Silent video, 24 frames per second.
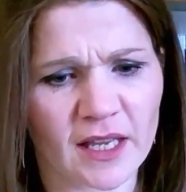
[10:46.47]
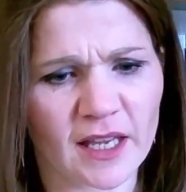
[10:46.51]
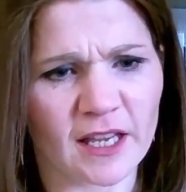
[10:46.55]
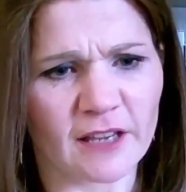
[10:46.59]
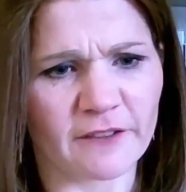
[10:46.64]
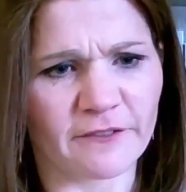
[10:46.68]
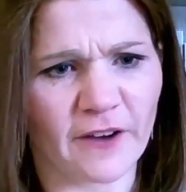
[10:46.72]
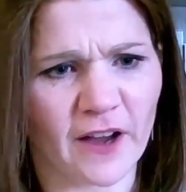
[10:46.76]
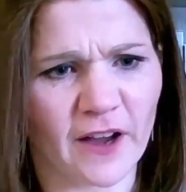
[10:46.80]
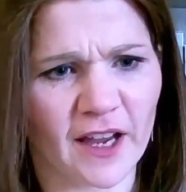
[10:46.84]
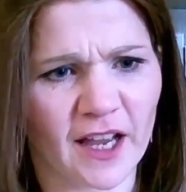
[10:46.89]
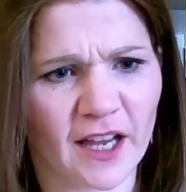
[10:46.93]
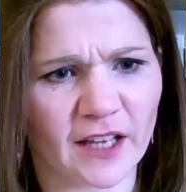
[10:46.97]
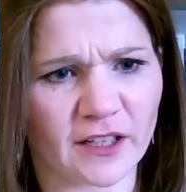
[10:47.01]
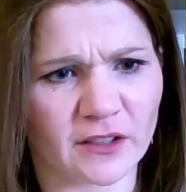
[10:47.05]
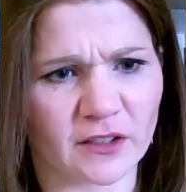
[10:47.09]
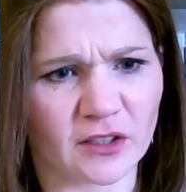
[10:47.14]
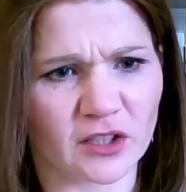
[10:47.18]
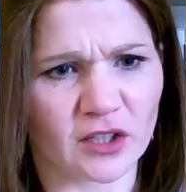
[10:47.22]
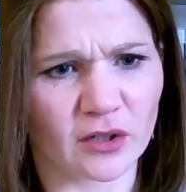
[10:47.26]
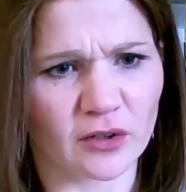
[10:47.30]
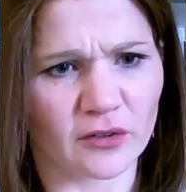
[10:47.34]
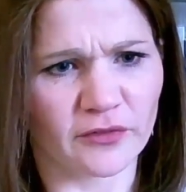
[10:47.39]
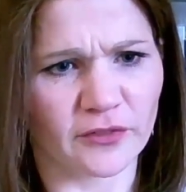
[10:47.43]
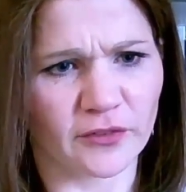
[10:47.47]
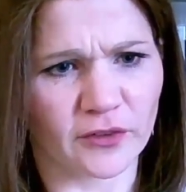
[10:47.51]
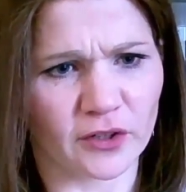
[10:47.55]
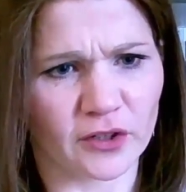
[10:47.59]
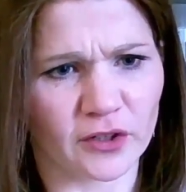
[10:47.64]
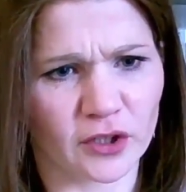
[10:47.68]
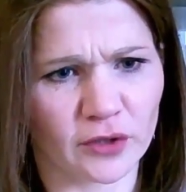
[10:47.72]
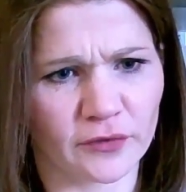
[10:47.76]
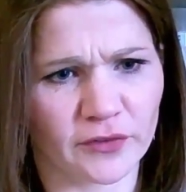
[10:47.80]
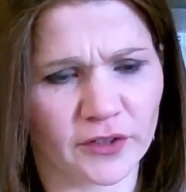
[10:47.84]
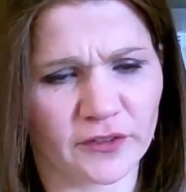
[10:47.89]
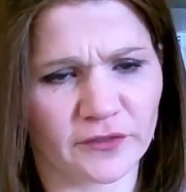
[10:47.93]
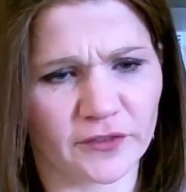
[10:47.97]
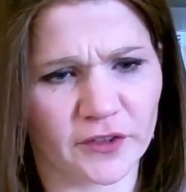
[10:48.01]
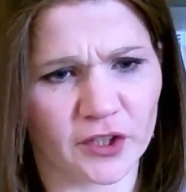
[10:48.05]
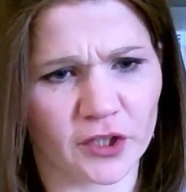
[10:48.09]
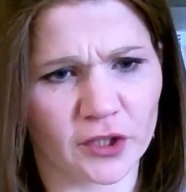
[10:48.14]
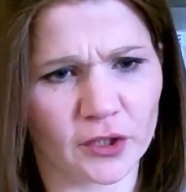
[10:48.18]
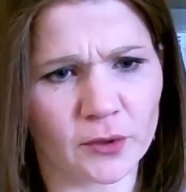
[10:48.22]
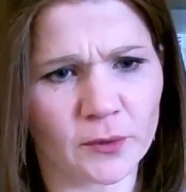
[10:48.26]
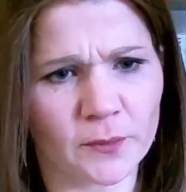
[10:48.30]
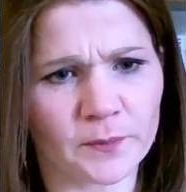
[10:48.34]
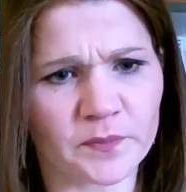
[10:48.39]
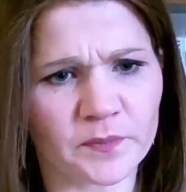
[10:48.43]
If I hadn't covered for
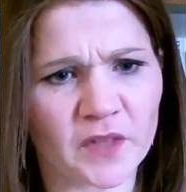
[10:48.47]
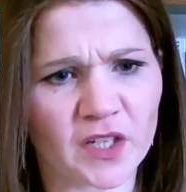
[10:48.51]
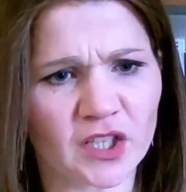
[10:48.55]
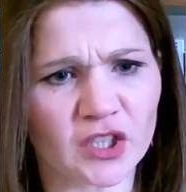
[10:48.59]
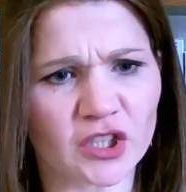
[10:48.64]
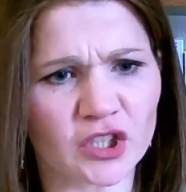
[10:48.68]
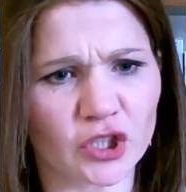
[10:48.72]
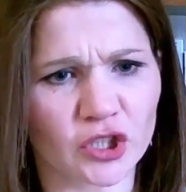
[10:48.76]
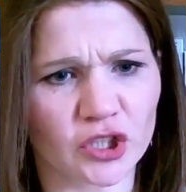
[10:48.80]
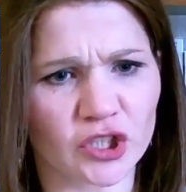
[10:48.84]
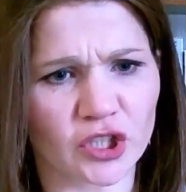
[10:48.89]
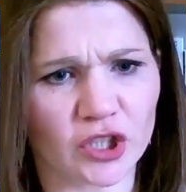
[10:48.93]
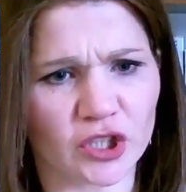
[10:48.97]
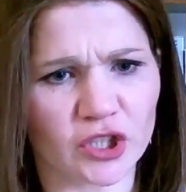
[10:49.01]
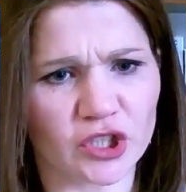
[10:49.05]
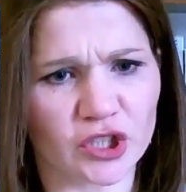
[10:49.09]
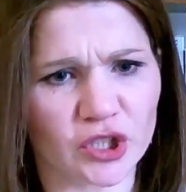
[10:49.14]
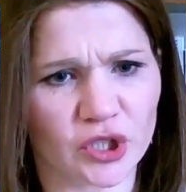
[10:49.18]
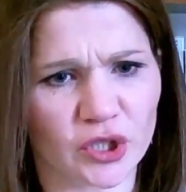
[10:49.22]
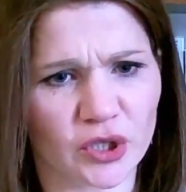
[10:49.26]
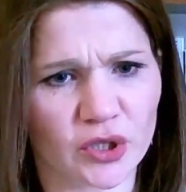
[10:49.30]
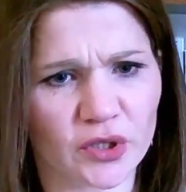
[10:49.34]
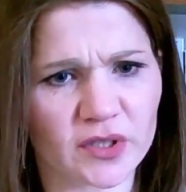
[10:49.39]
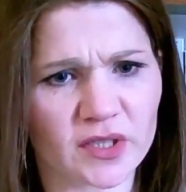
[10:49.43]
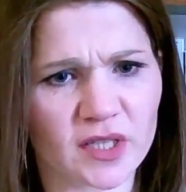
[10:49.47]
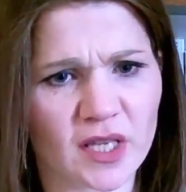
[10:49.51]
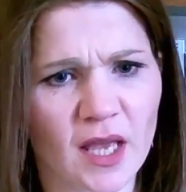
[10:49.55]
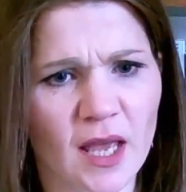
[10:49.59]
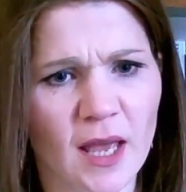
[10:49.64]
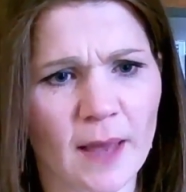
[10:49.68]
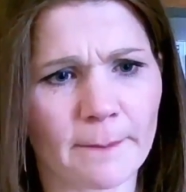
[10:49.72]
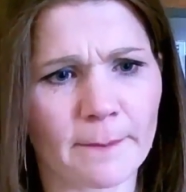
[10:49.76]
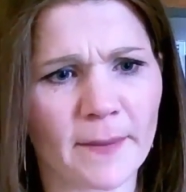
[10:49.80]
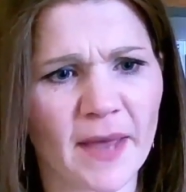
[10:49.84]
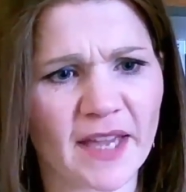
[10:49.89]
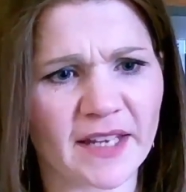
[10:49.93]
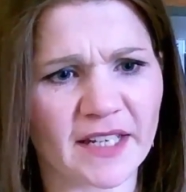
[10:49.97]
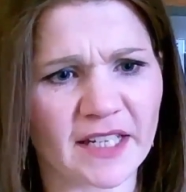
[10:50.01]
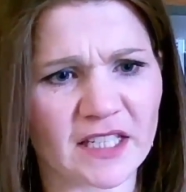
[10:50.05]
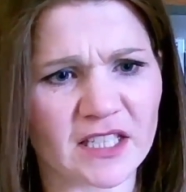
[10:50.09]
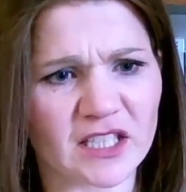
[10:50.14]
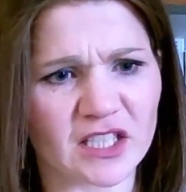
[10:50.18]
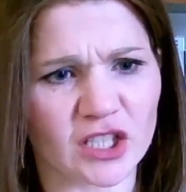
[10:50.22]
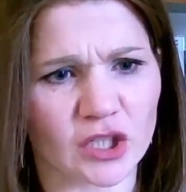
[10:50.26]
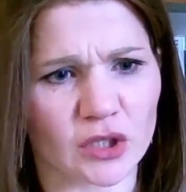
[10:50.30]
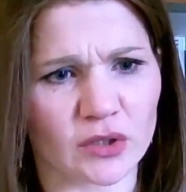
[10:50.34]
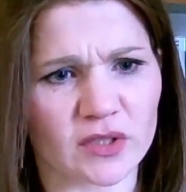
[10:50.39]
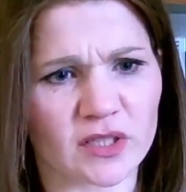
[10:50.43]
you, done your chores, made
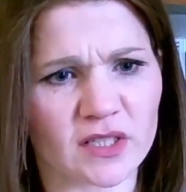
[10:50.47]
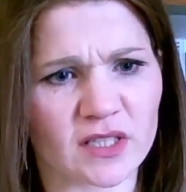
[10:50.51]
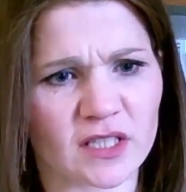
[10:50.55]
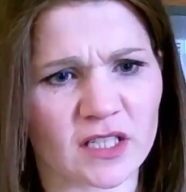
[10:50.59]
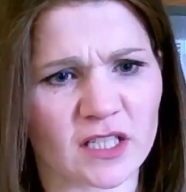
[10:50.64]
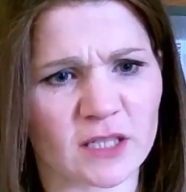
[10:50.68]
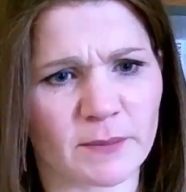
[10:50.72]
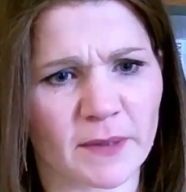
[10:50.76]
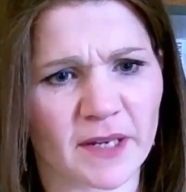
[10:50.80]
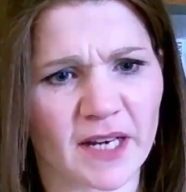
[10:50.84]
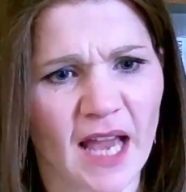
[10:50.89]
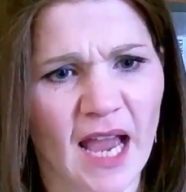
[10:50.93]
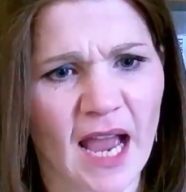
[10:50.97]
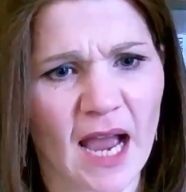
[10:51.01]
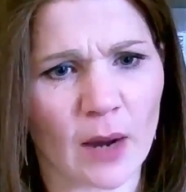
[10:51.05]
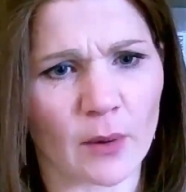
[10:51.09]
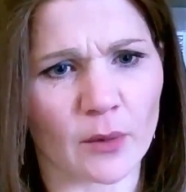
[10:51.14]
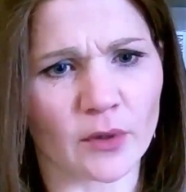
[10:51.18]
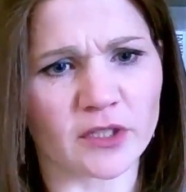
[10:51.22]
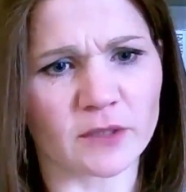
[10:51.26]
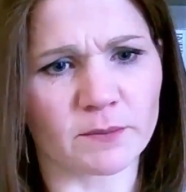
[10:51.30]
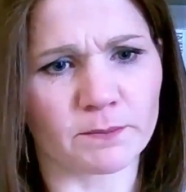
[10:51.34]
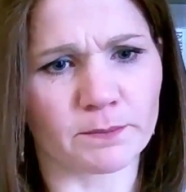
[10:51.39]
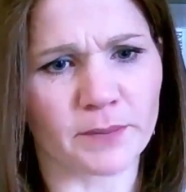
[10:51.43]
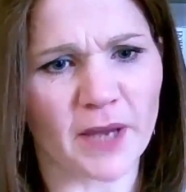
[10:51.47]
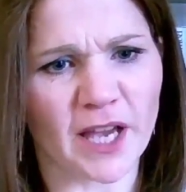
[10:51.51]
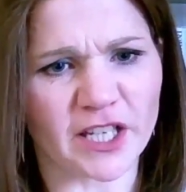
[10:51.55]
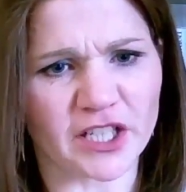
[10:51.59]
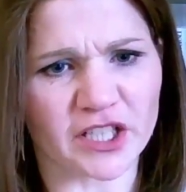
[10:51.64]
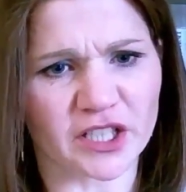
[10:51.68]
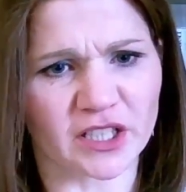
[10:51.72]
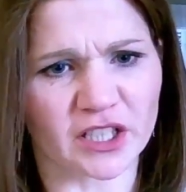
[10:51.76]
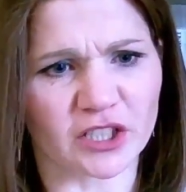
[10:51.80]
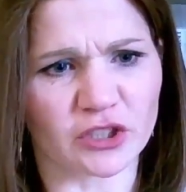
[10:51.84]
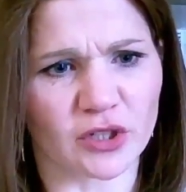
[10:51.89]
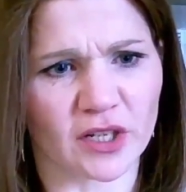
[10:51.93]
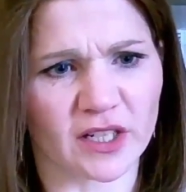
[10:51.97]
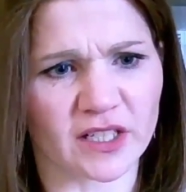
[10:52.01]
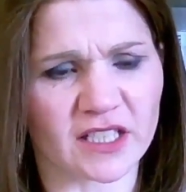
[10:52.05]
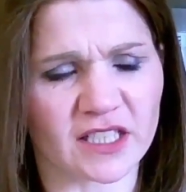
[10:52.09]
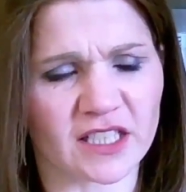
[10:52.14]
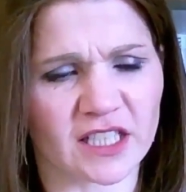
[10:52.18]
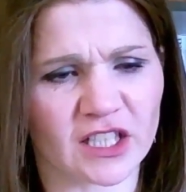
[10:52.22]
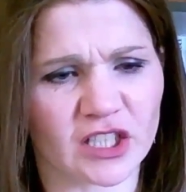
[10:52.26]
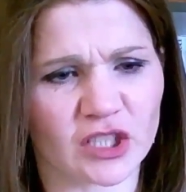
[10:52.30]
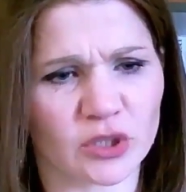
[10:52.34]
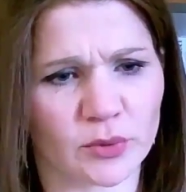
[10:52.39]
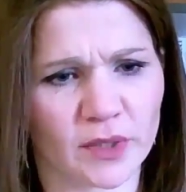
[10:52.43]
excuses and spent hours patiently trying to
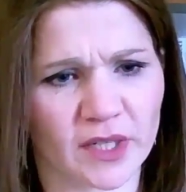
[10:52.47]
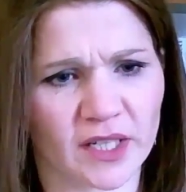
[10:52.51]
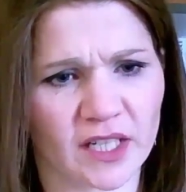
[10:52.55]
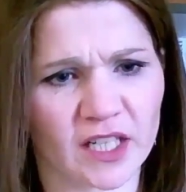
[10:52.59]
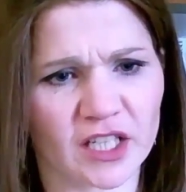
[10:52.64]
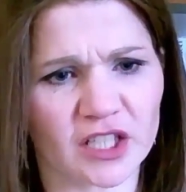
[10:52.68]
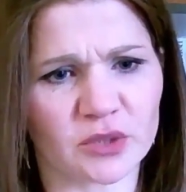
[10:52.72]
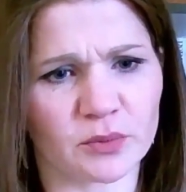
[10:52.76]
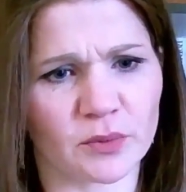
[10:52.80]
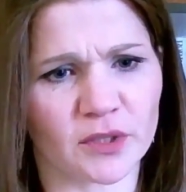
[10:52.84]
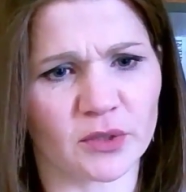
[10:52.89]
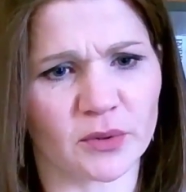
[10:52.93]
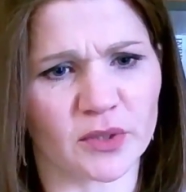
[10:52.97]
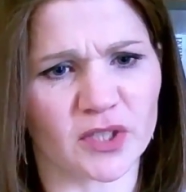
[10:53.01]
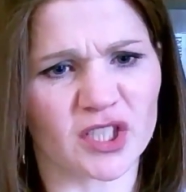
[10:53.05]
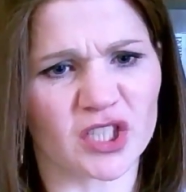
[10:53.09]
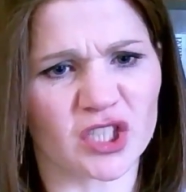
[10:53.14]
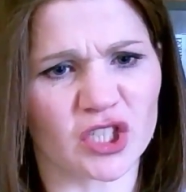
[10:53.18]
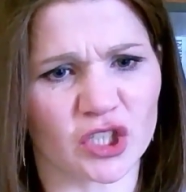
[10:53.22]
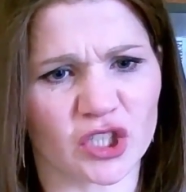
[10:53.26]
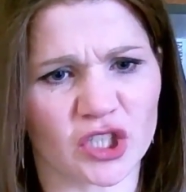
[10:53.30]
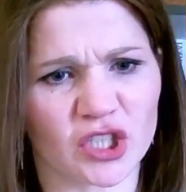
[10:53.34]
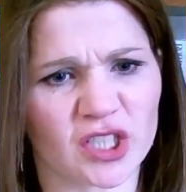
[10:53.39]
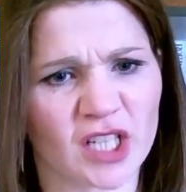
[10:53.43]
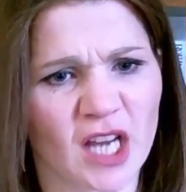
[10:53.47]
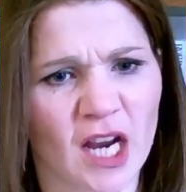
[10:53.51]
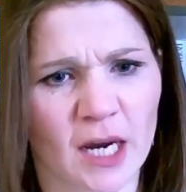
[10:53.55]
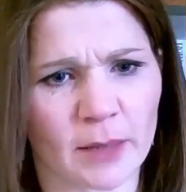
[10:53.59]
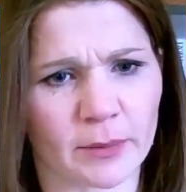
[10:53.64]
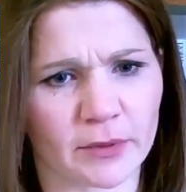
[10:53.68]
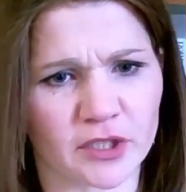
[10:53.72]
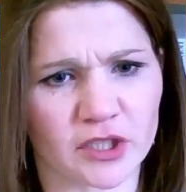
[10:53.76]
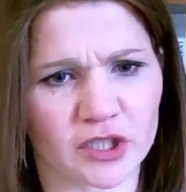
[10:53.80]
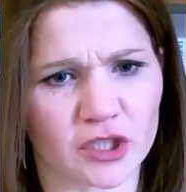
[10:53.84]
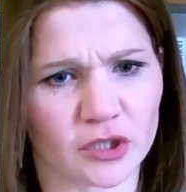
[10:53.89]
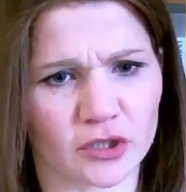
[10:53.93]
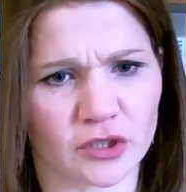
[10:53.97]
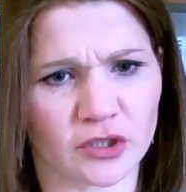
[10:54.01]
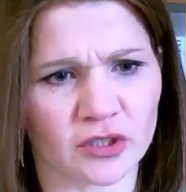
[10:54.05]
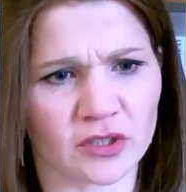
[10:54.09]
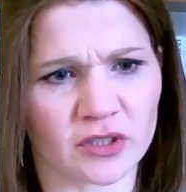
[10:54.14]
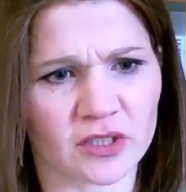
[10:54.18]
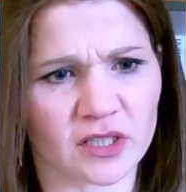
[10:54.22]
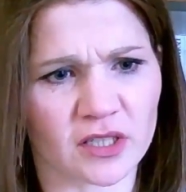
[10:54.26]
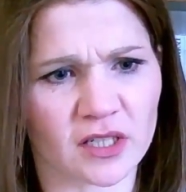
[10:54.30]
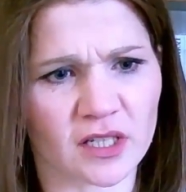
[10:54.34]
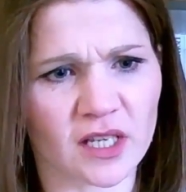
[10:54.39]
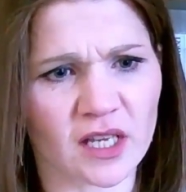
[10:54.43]
teach you English when you were such a terrible
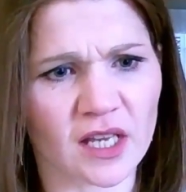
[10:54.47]
student,